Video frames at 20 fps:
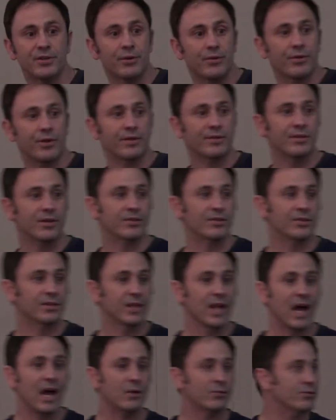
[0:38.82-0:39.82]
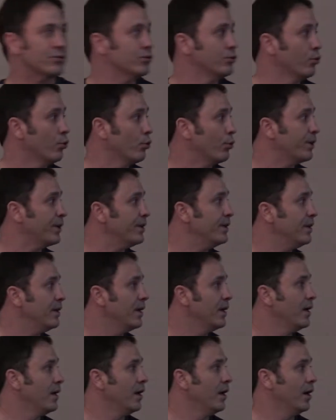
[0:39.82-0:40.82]
are things such as loud snoring.
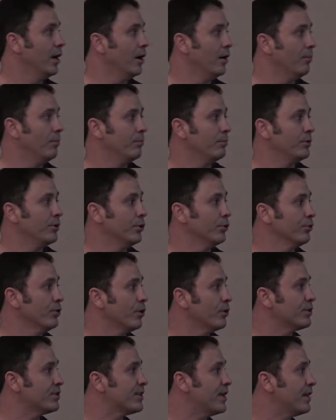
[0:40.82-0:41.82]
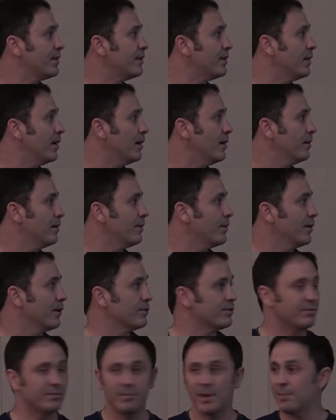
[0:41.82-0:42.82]
You'll notice that
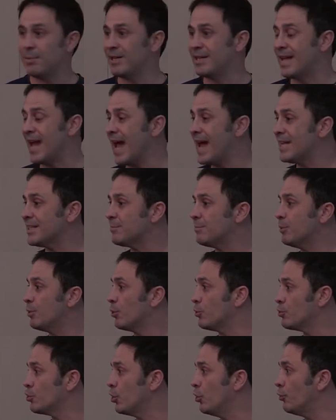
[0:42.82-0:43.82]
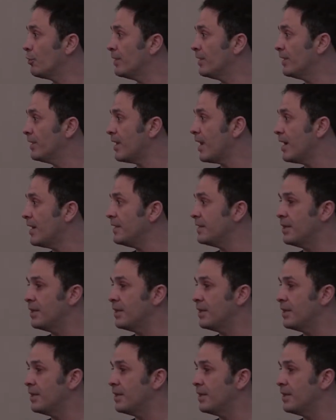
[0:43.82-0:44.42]
there's maybe gasping or choking at night.